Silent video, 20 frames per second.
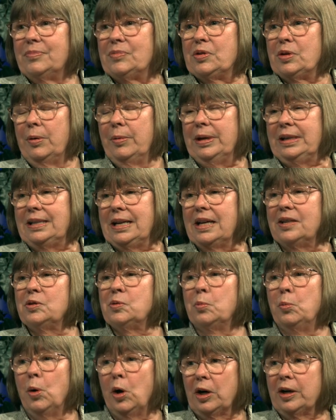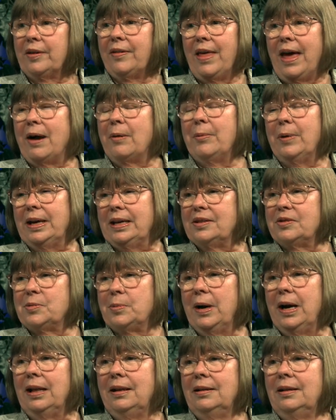awesome. so it does work that way as
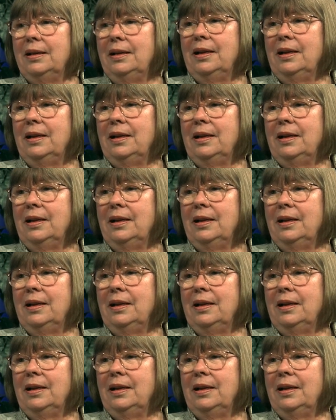well.